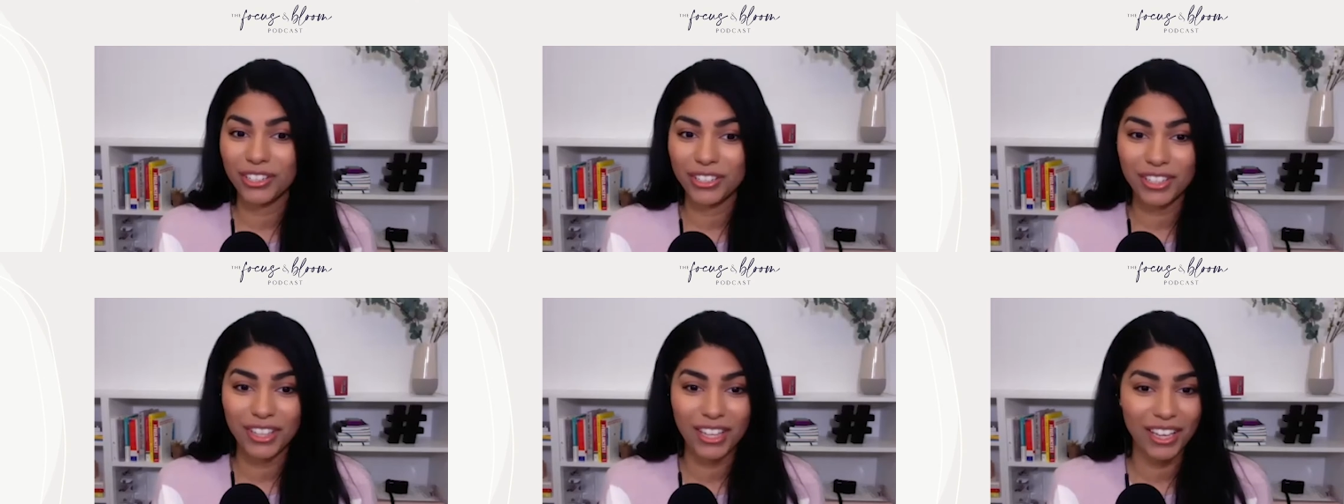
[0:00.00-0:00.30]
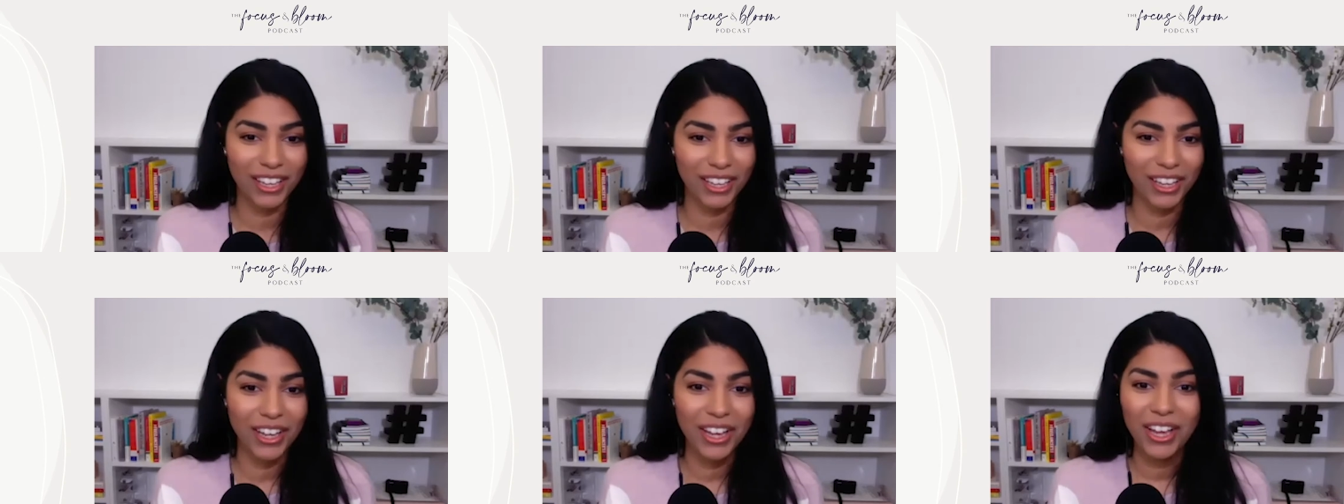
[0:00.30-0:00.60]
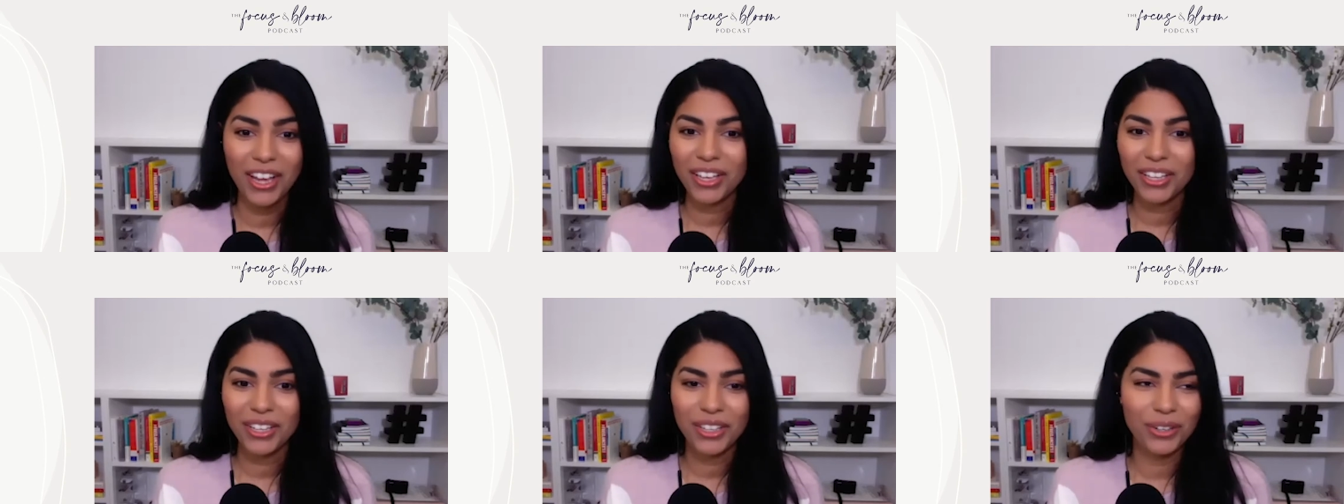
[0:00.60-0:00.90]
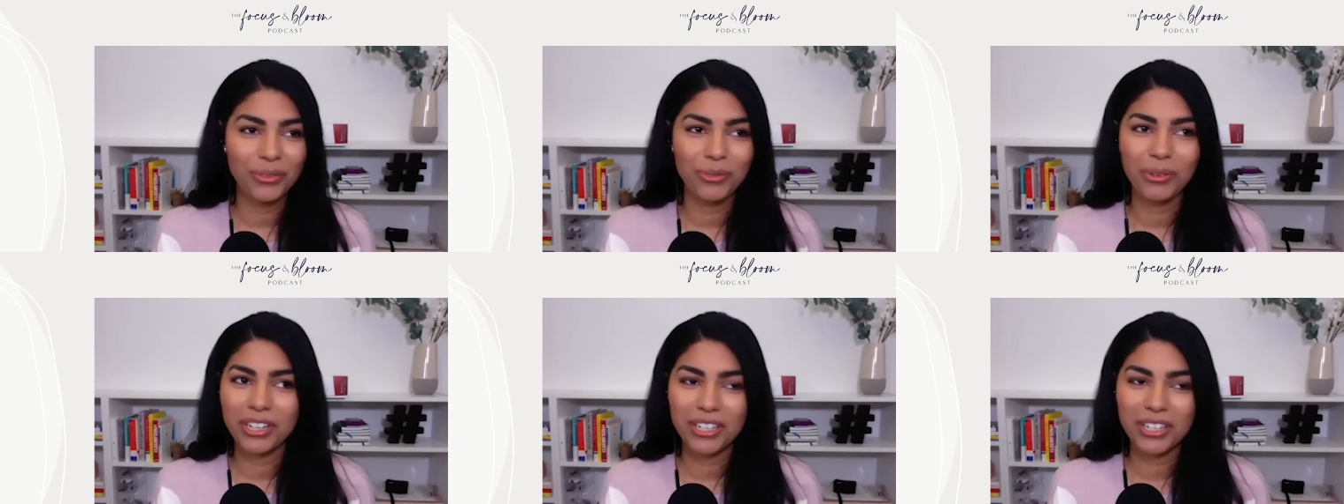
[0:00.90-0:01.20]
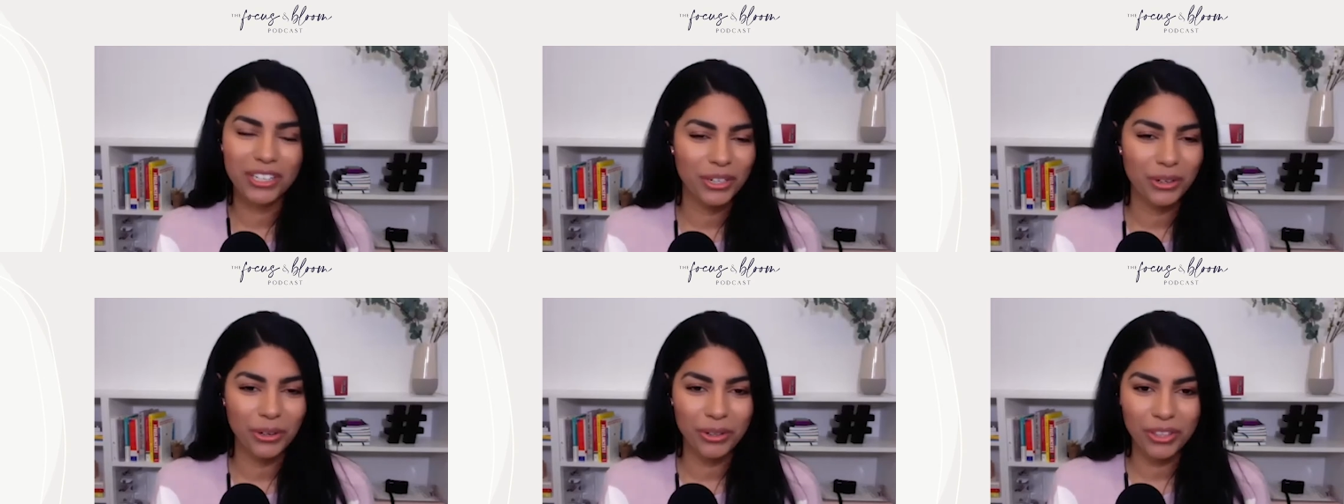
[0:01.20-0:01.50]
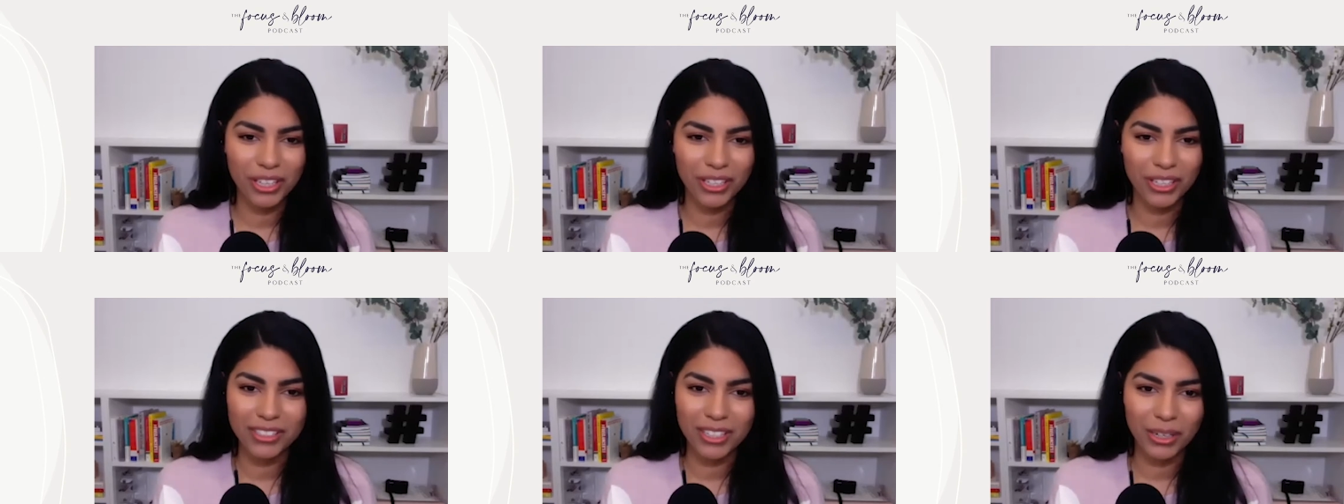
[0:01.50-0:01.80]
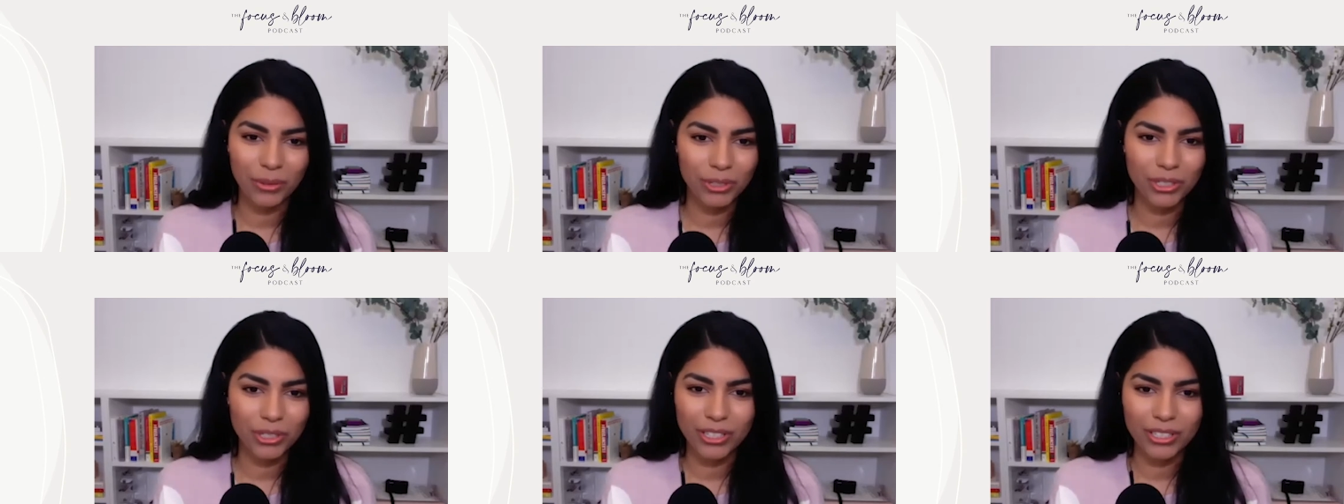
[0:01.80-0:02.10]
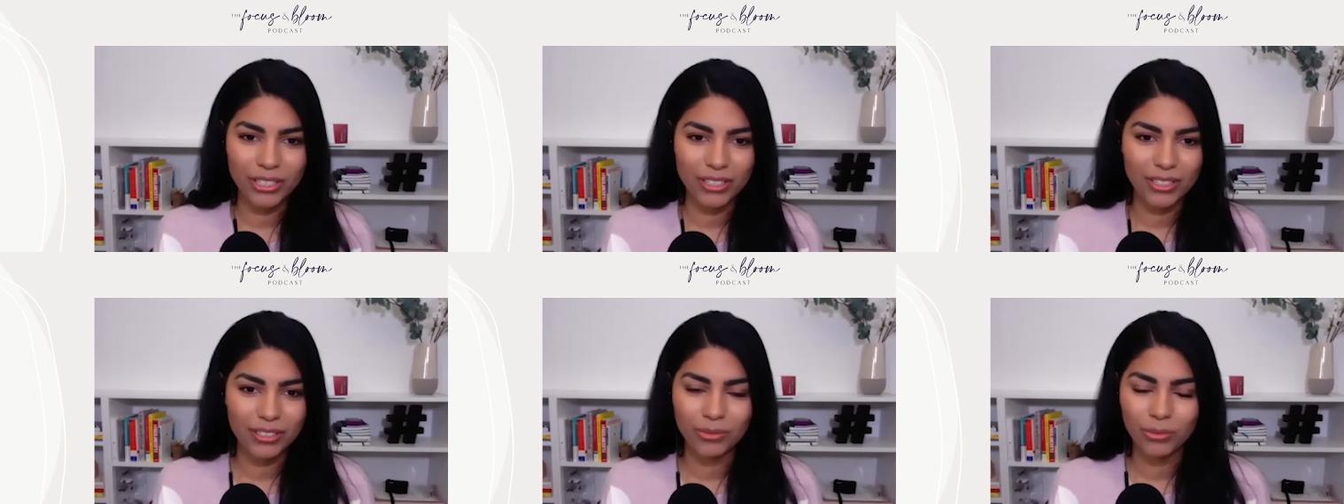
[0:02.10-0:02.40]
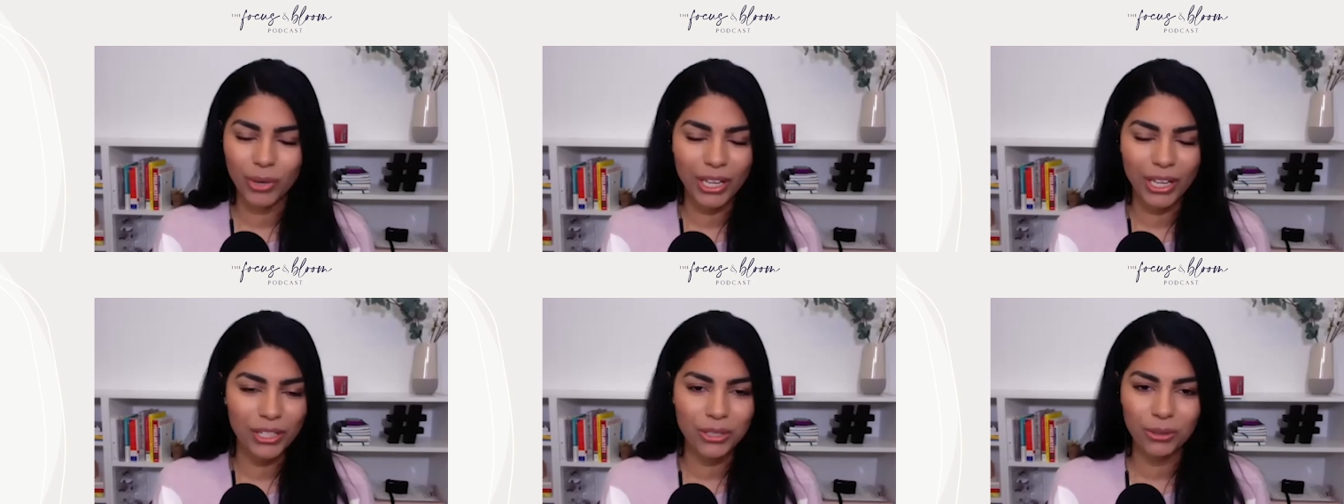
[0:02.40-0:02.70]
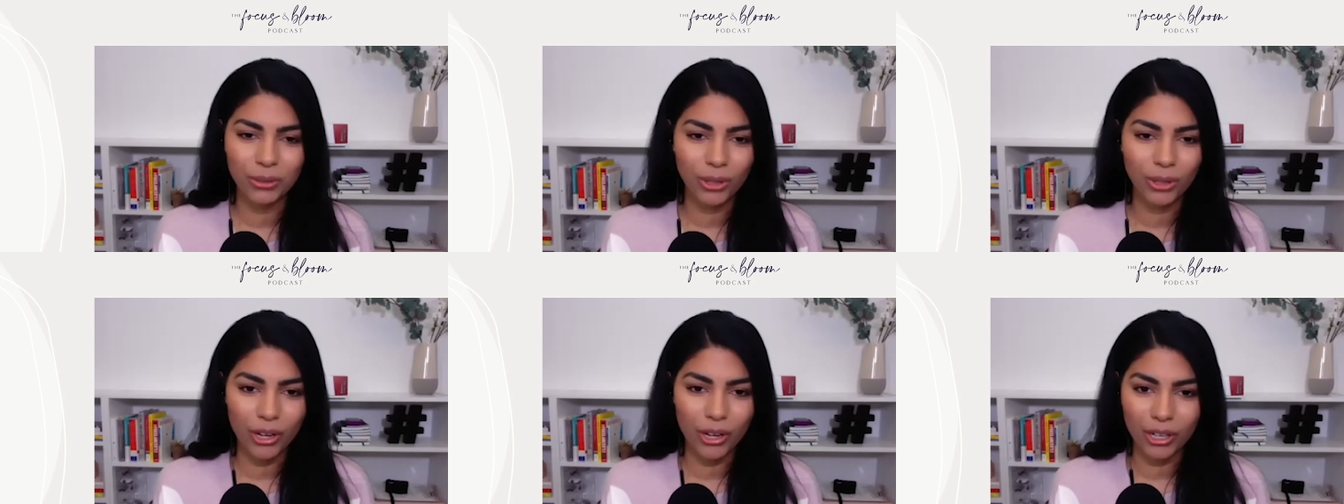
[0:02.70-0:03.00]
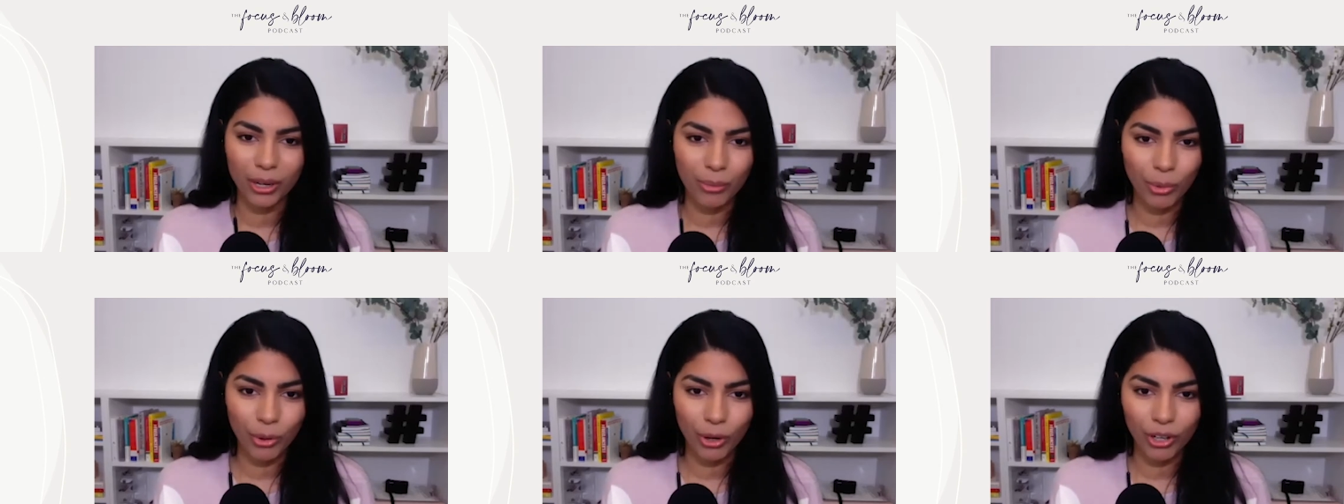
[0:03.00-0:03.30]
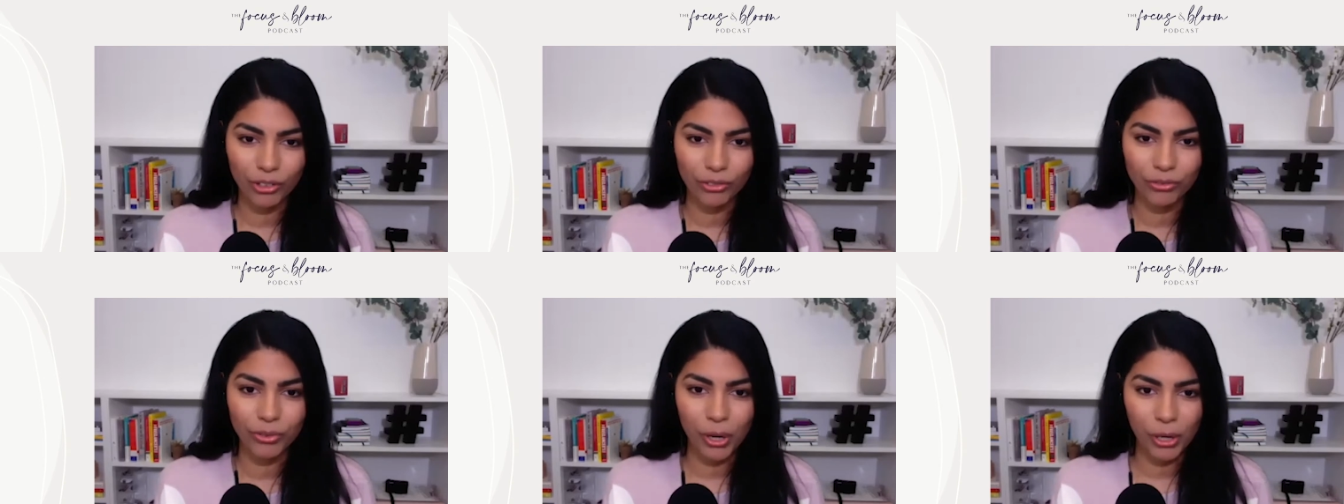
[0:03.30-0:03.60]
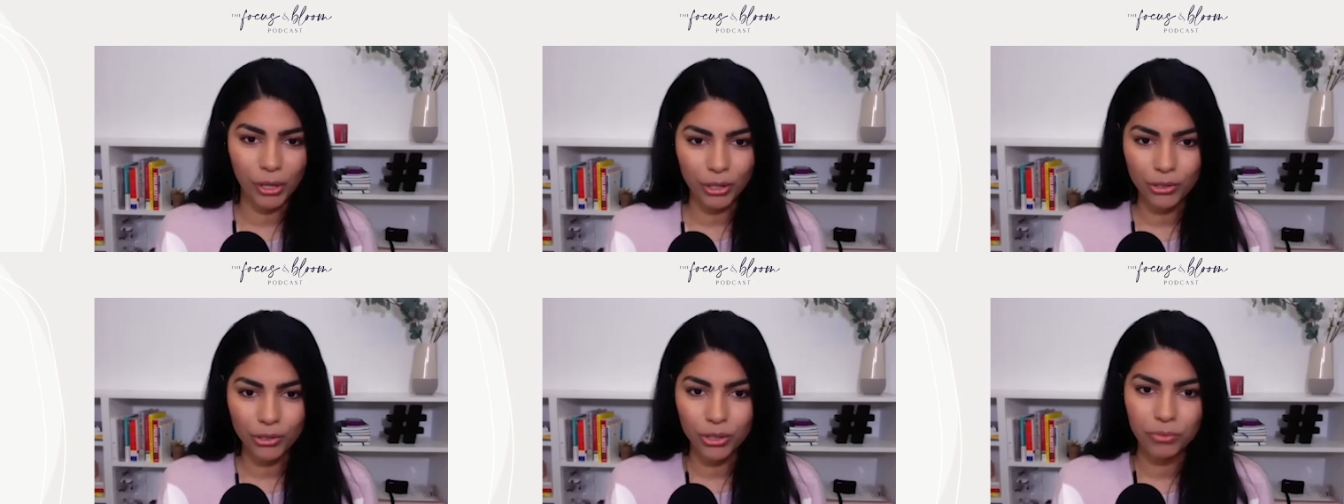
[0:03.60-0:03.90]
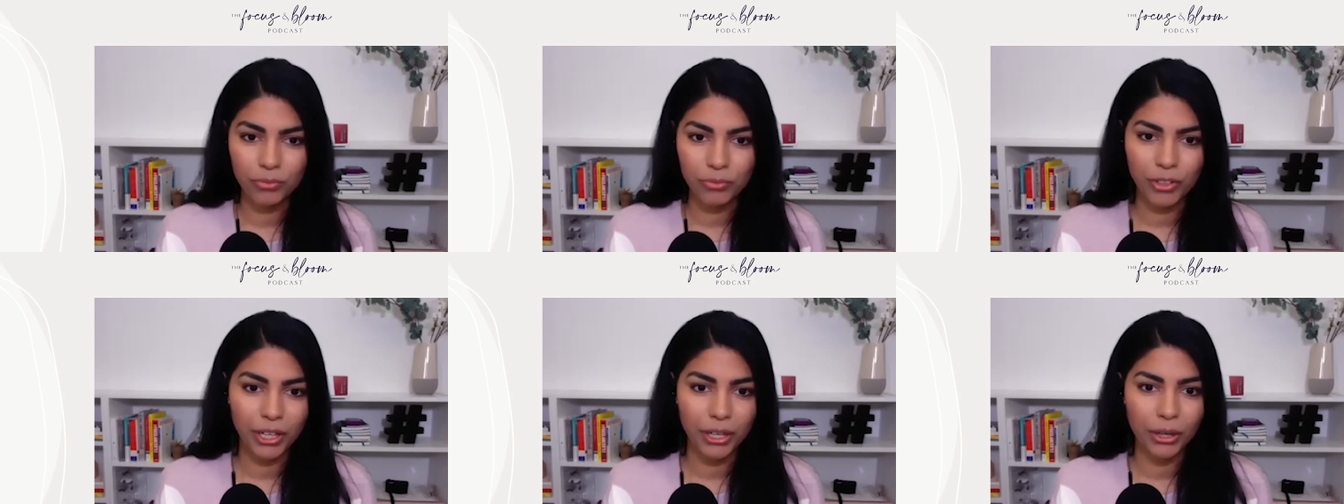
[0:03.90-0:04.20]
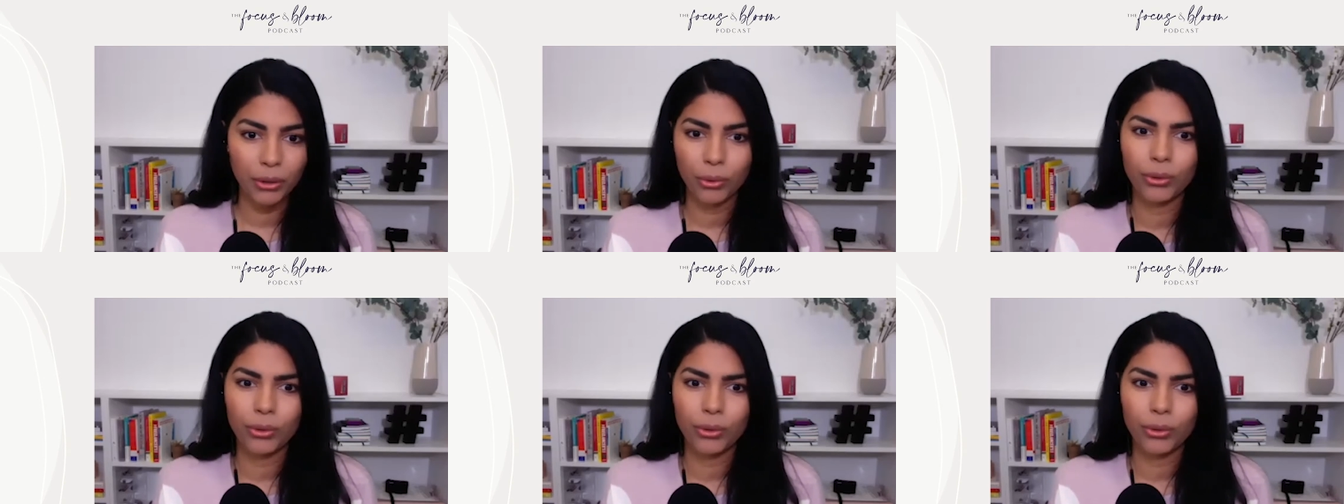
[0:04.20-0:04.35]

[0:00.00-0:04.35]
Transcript: They, wanted to know things that were just way too long and boring for a YouTube video,